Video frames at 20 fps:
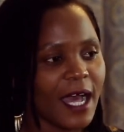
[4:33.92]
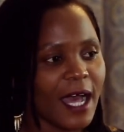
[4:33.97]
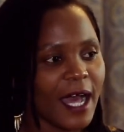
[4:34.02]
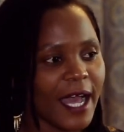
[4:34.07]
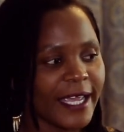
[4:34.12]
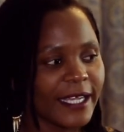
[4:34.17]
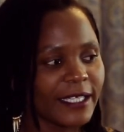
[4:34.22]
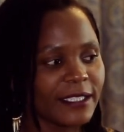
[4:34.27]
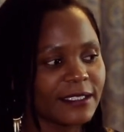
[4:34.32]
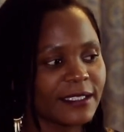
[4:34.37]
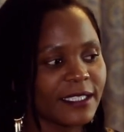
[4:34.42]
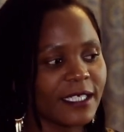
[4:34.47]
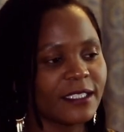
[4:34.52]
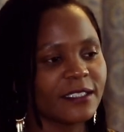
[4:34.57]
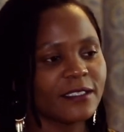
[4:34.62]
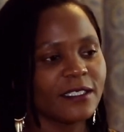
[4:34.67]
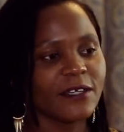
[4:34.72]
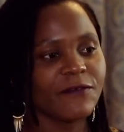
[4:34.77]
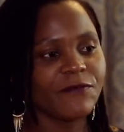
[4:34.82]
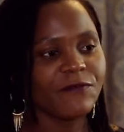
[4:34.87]
I
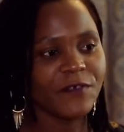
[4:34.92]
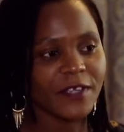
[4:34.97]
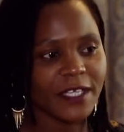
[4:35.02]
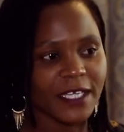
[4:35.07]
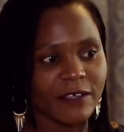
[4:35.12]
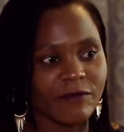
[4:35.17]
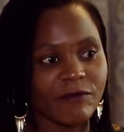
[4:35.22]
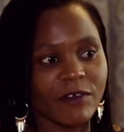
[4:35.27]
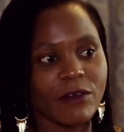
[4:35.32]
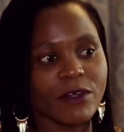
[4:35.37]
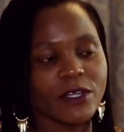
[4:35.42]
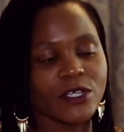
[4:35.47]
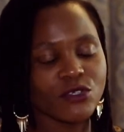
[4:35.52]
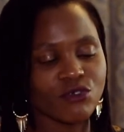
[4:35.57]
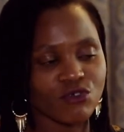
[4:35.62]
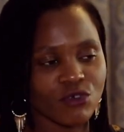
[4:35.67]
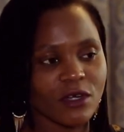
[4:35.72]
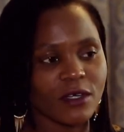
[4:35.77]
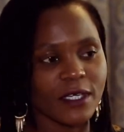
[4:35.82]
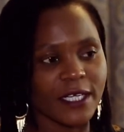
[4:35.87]
started feeling very
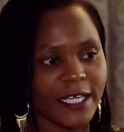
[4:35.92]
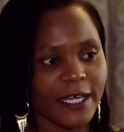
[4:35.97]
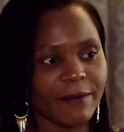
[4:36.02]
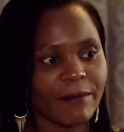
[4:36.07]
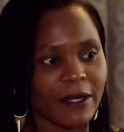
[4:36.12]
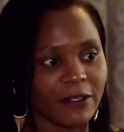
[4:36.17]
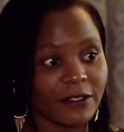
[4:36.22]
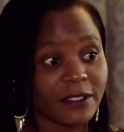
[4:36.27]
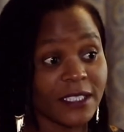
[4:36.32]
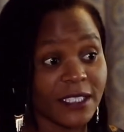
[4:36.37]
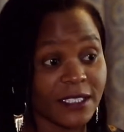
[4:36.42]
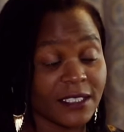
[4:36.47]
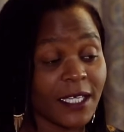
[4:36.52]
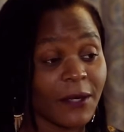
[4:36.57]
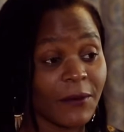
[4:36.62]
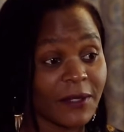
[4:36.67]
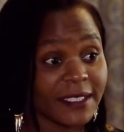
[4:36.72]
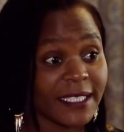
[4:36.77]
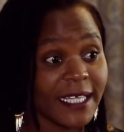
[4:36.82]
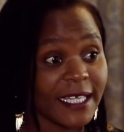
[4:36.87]
strongly about since
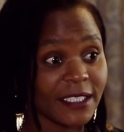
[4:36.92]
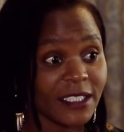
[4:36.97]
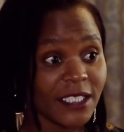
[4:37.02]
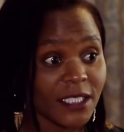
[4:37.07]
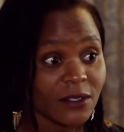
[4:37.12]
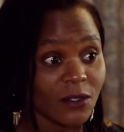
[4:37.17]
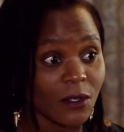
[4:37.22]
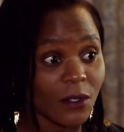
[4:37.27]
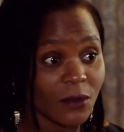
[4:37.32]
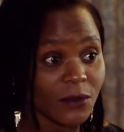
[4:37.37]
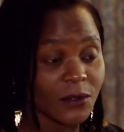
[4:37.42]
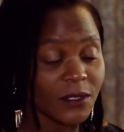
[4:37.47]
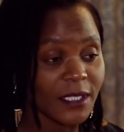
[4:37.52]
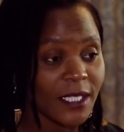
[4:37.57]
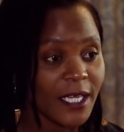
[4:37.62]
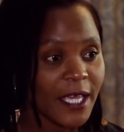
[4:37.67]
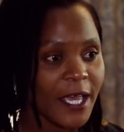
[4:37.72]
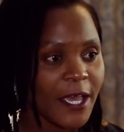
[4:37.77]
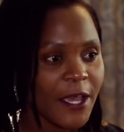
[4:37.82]
I was 8 years old.